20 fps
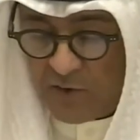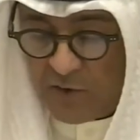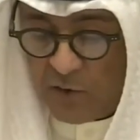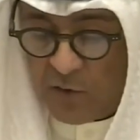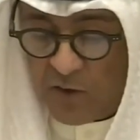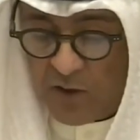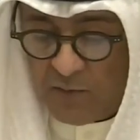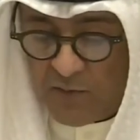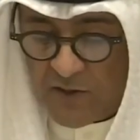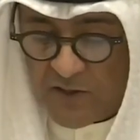
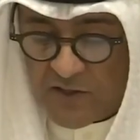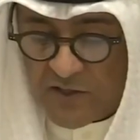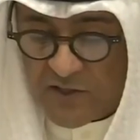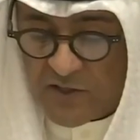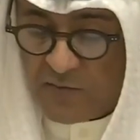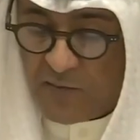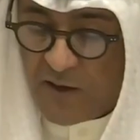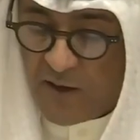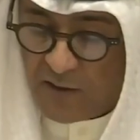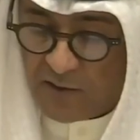together.
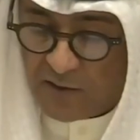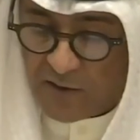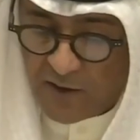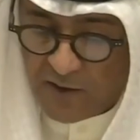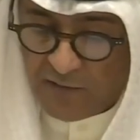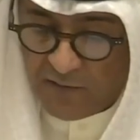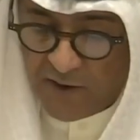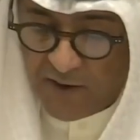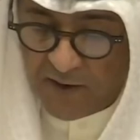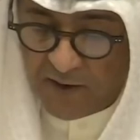We were
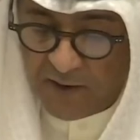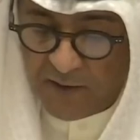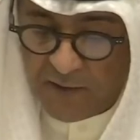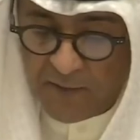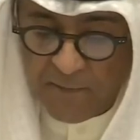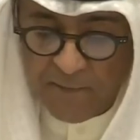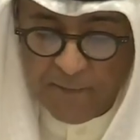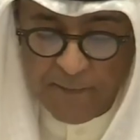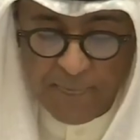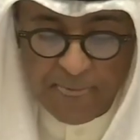making
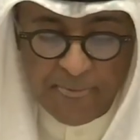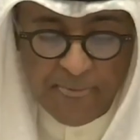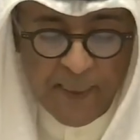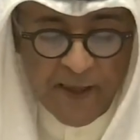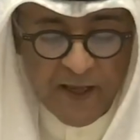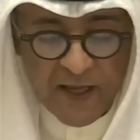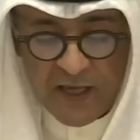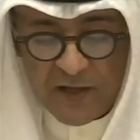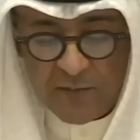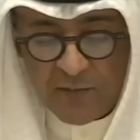trips,
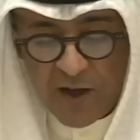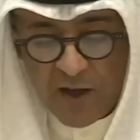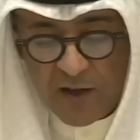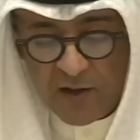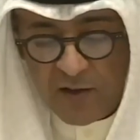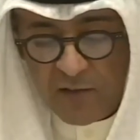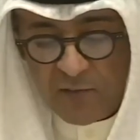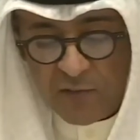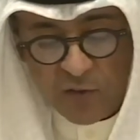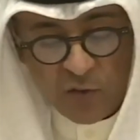we
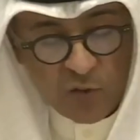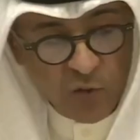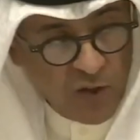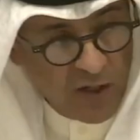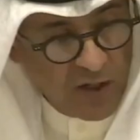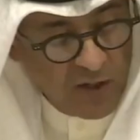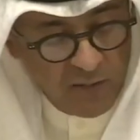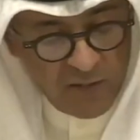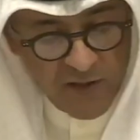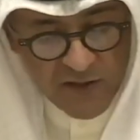were
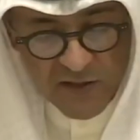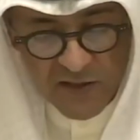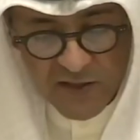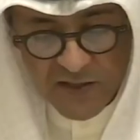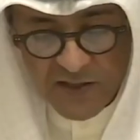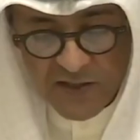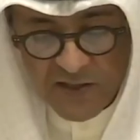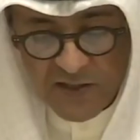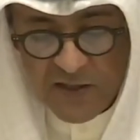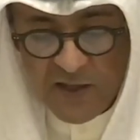holding
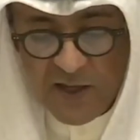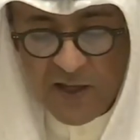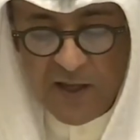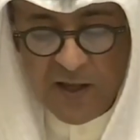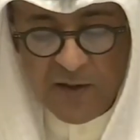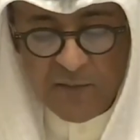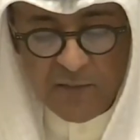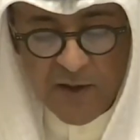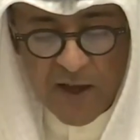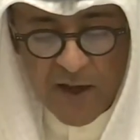meetings
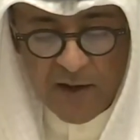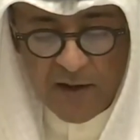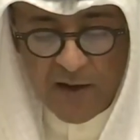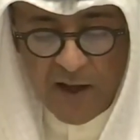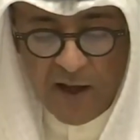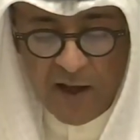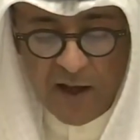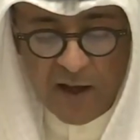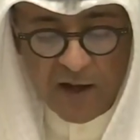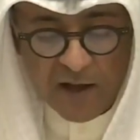with the
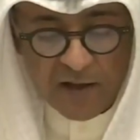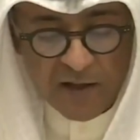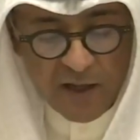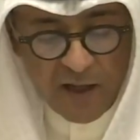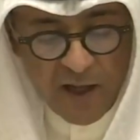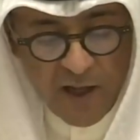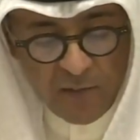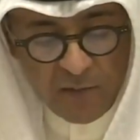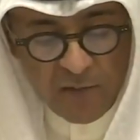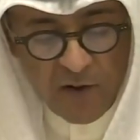representatives
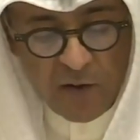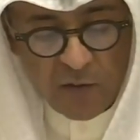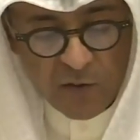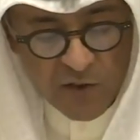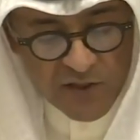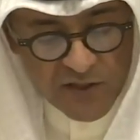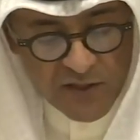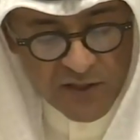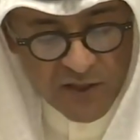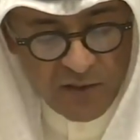of the
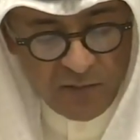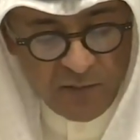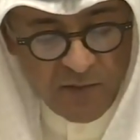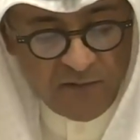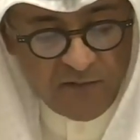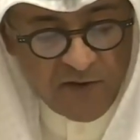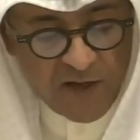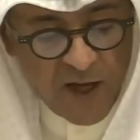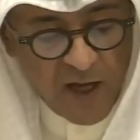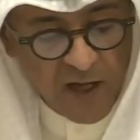both
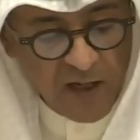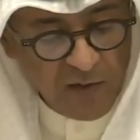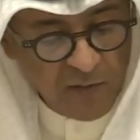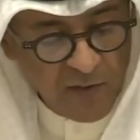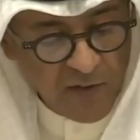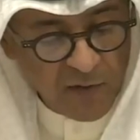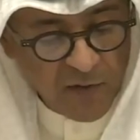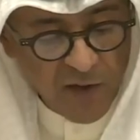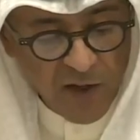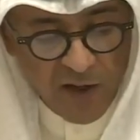
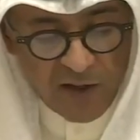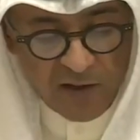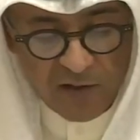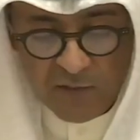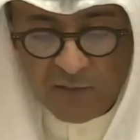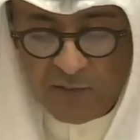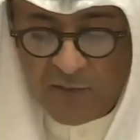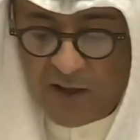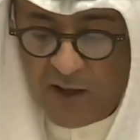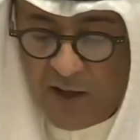parties,
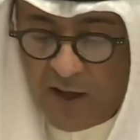and